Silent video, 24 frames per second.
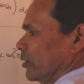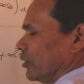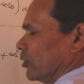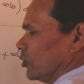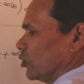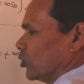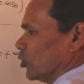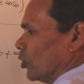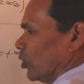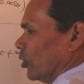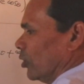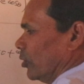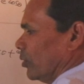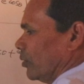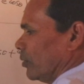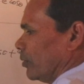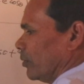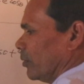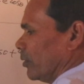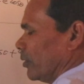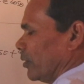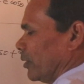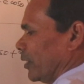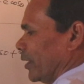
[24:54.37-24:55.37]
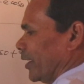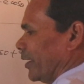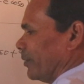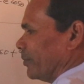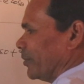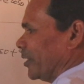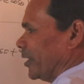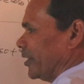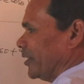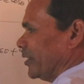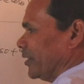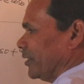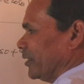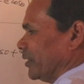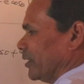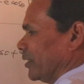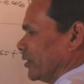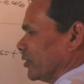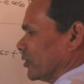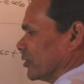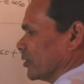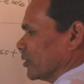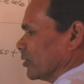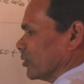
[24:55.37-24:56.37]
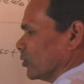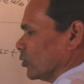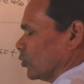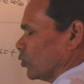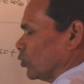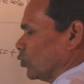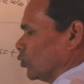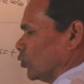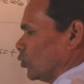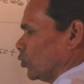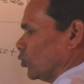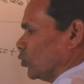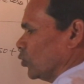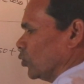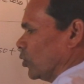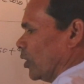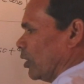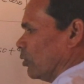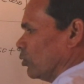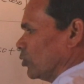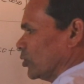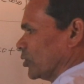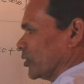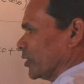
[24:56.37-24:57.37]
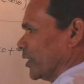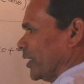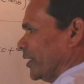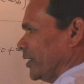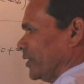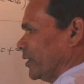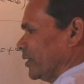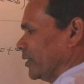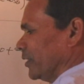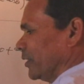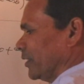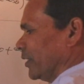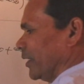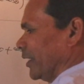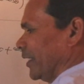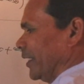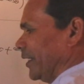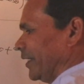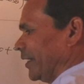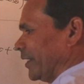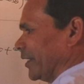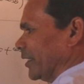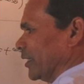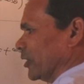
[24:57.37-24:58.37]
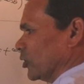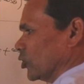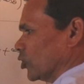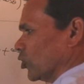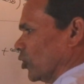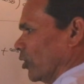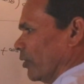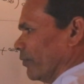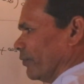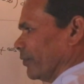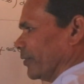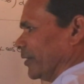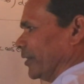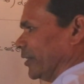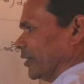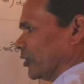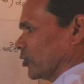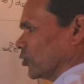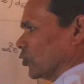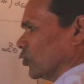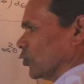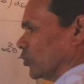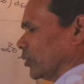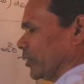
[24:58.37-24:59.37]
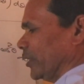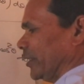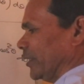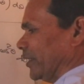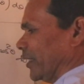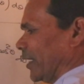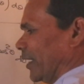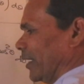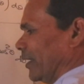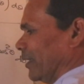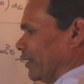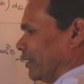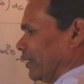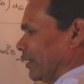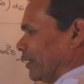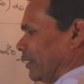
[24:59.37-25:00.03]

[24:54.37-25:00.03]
So I am getting this root 2 outside, integration of e raised to theta